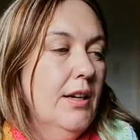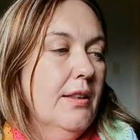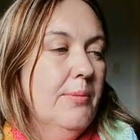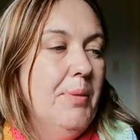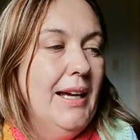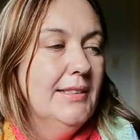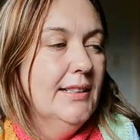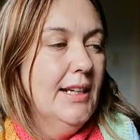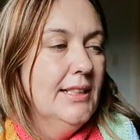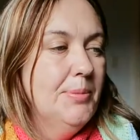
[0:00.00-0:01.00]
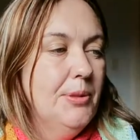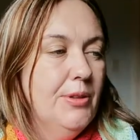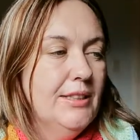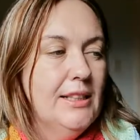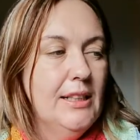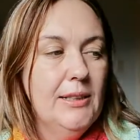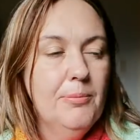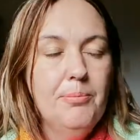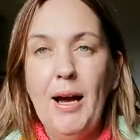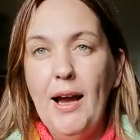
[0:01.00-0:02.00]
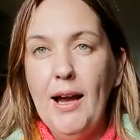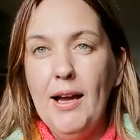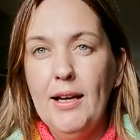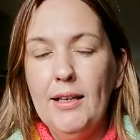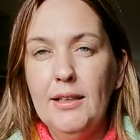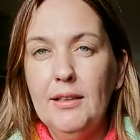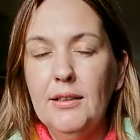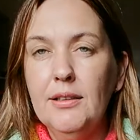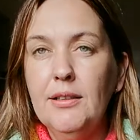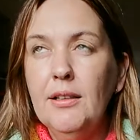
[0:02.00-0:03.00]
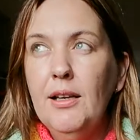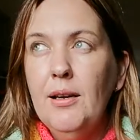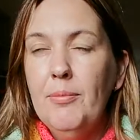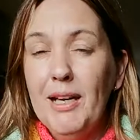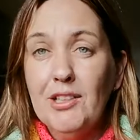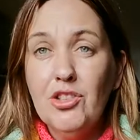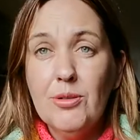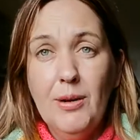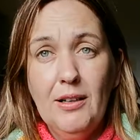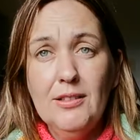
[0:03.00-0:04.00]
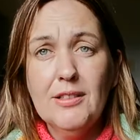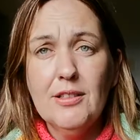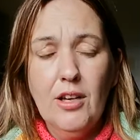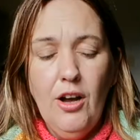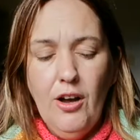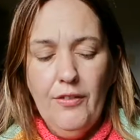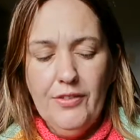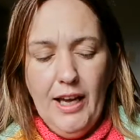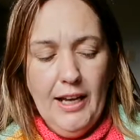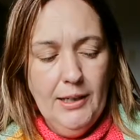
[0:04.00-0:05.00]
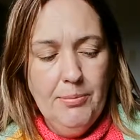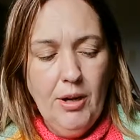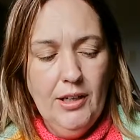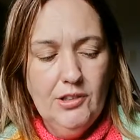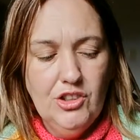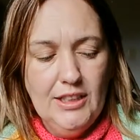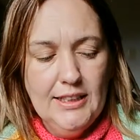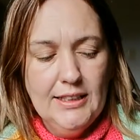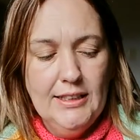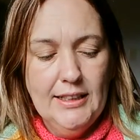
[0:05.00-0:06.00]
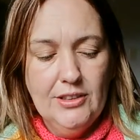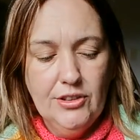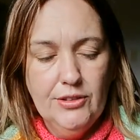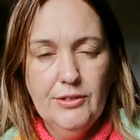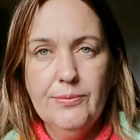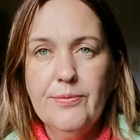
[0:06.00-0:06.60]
The pattern has been written by Megan Schmaltz of the Unapologetic Knitter.